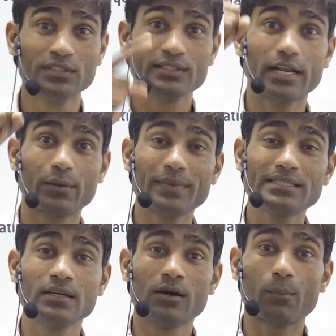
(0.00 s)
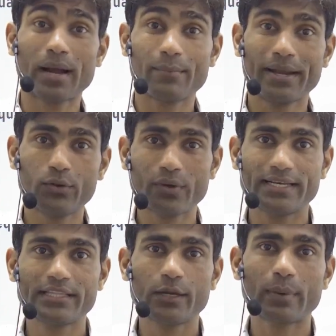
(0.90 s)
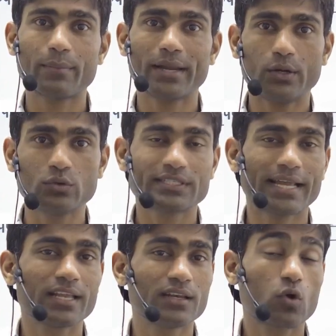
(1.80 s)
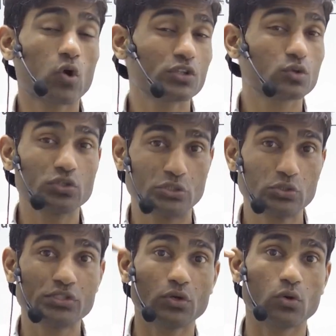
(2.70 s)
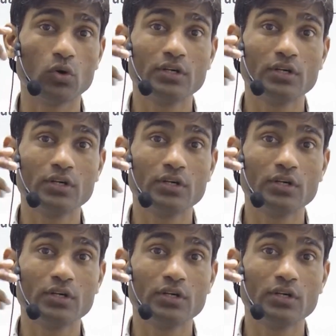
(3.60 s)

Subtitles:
That means pi by 2 and 3 pi by 2, sine cos goes to 0.